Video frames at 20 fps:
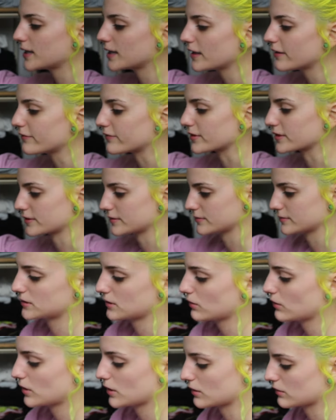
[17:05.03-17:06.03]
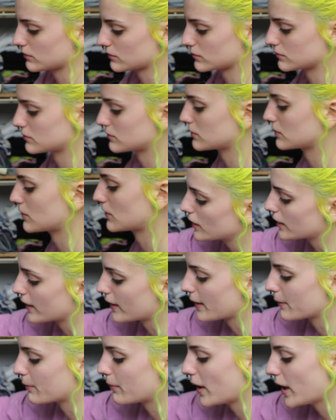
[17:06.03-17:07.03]
I love it. So cute. Now,
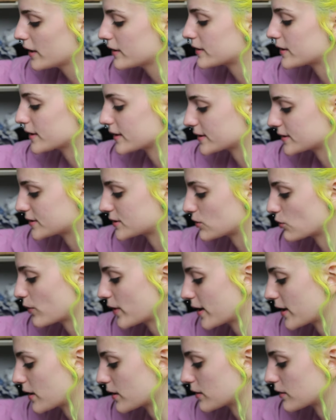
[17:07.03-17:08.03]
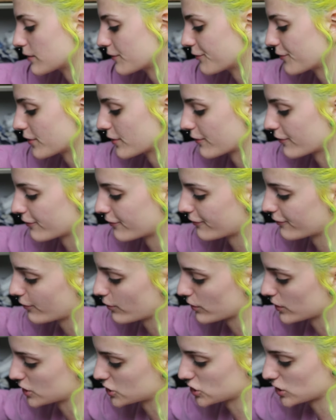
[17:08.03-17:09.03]
I bought this to wear for the
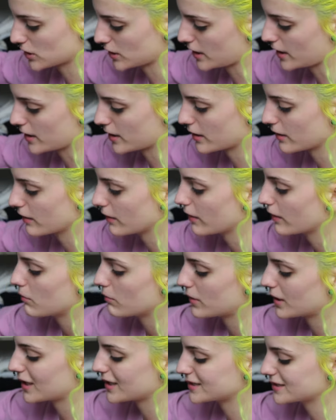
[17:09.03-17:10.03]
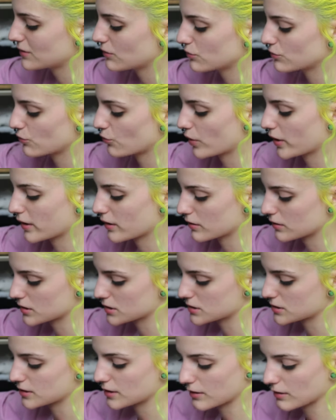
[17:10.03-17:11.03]
4th of July, but I didn't wear it
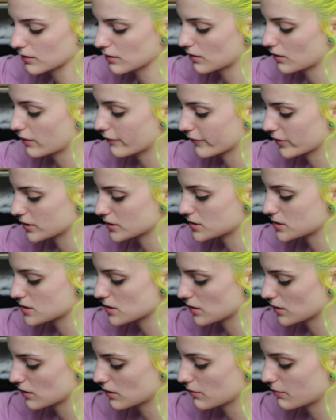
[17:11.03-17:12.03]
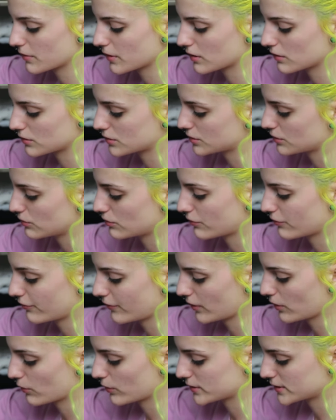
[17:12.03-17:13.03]
this year, obviously, because who the
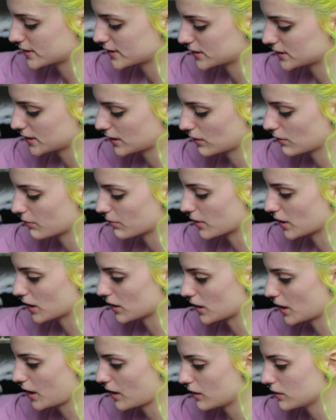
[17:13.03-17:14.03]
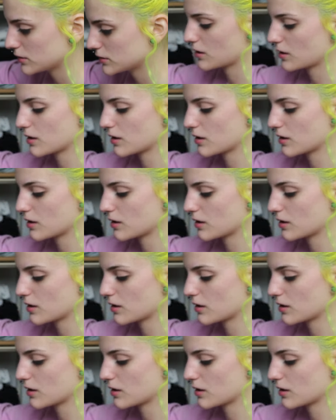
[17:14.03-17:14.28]
fuck wants to celebrate that?